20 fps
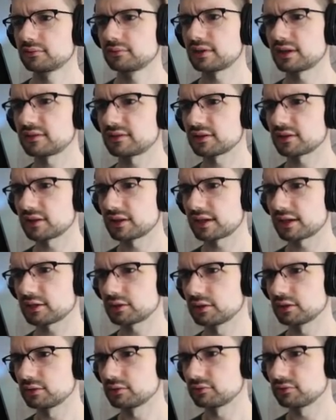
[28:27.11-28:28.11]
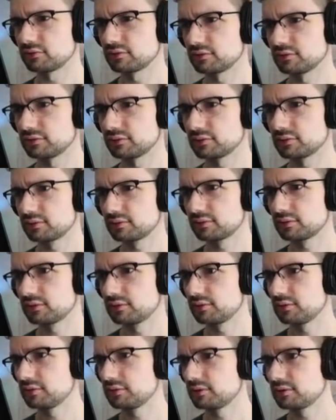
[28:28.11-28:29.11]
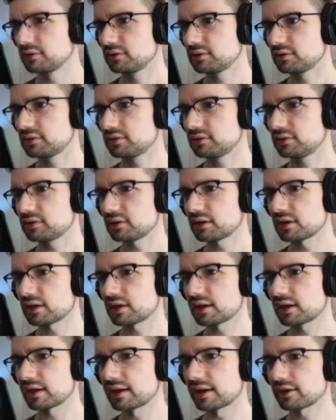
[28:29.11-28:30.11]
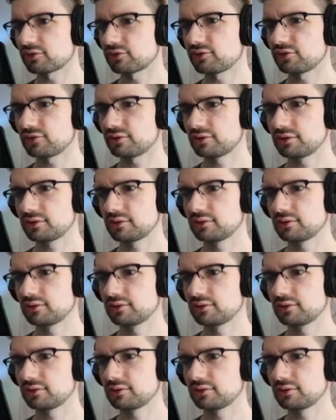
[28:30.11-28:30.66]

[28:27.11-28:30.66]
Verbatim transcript: That's how that goes. Gosh.